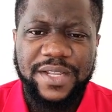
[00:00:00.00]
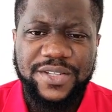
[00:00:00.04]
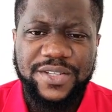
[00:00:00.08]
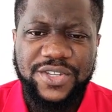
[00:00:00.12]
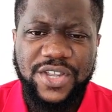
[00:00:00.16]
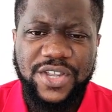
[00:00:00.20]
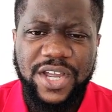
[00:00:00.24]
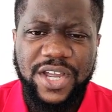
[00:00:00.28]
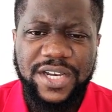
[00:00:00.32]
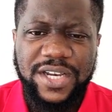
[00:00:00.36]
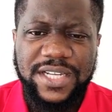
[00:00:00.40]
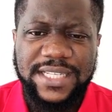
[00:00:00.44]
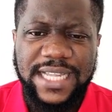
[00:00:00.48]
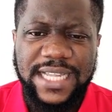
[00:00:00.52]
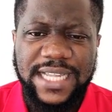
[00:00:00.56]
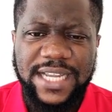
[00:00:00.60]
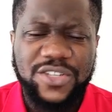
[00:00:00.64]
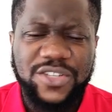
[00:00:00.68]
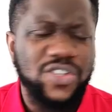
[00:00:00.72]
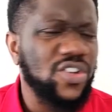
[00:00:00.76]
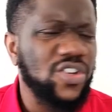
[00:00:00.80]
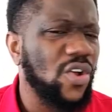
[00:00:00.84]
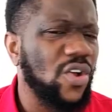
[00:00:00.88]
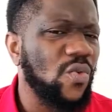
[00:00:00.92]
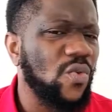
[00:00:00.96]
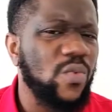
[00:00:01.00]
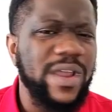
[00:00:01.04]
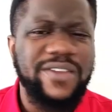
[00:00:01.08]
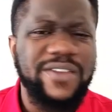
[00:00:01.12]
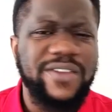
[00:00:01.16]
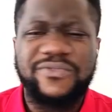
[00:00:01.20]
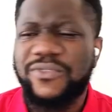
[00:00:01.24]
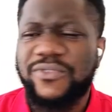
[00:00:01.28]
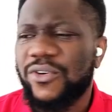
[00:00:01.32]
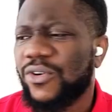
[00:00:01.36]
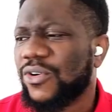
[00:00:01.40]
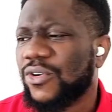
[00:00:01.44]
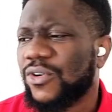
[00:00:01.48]
Do you understand? So don't
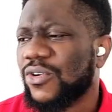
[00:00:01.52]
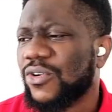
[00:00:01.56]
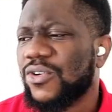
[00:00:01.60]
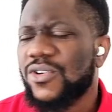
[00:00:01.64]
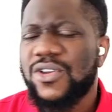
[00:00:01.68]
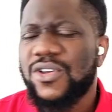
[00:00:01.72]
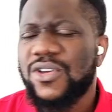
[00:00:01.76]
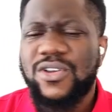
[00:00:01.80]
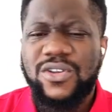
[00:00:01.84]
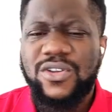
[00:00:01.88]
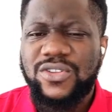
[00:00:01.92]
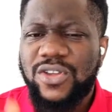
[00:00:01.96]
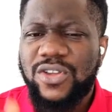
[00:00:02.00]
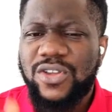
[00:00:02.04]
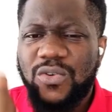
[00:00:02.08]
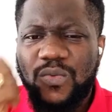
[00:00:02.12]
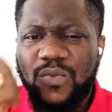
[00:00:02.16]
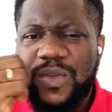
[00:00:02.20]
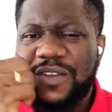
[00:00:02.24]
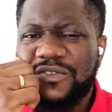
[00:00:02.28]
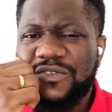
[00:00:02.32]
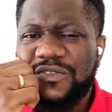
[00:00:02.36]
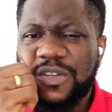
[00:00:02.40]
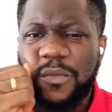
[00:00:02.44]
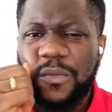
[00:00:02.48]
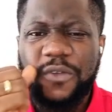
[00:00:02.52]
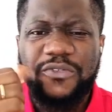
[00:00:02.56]
wait for don't wait.